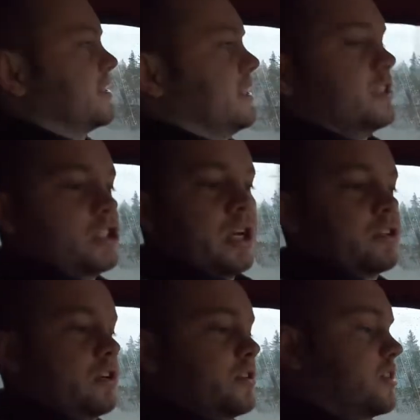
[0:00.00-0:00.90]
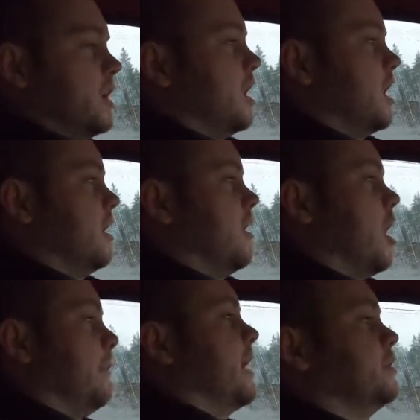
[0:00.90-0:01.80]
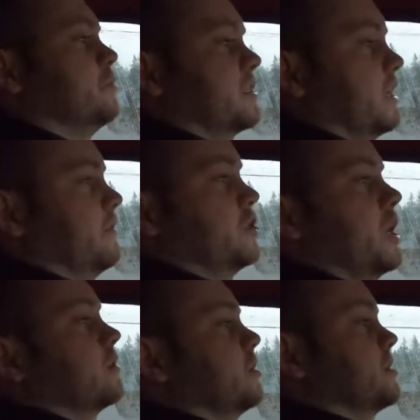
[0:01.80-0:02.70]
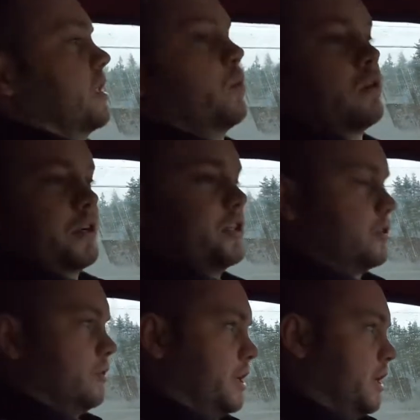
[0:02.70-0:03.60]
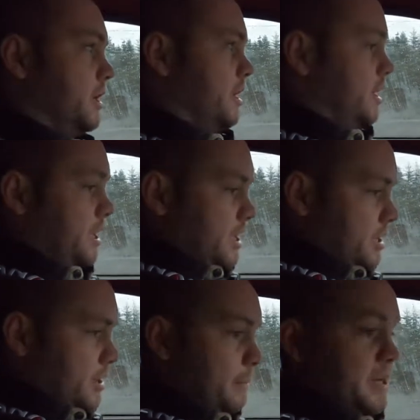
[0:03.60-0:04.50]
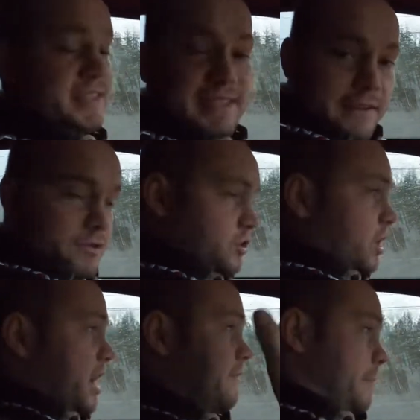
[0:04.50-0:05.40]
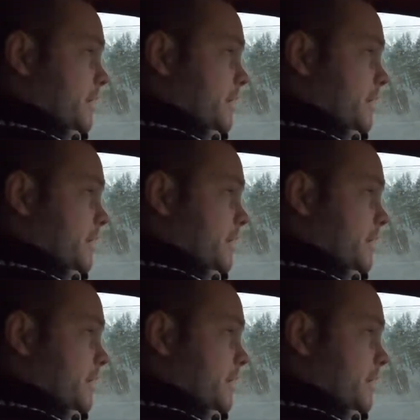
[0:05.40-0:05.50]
It's the injectors. I'll buy a new set of injectors, then we'll retune it. But it's safe to drive.